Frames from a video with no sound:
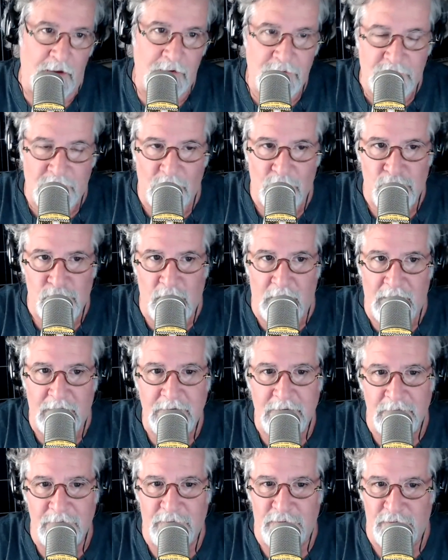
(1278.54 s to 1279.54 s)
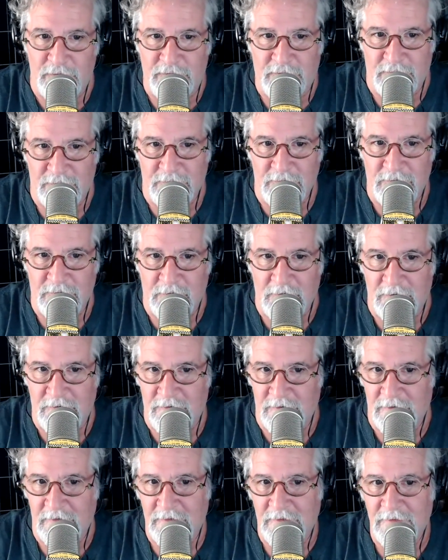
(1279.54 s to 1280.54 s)
so random feature
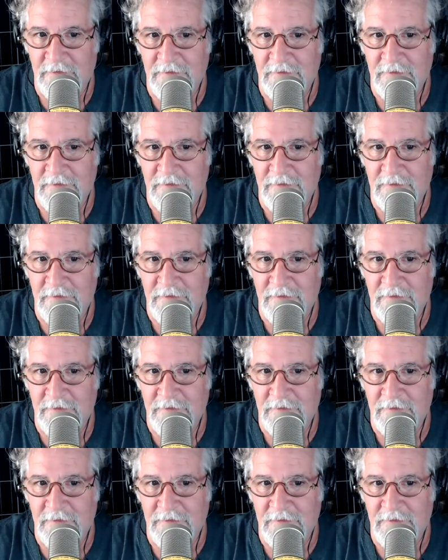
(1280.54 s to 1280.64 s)
discussion.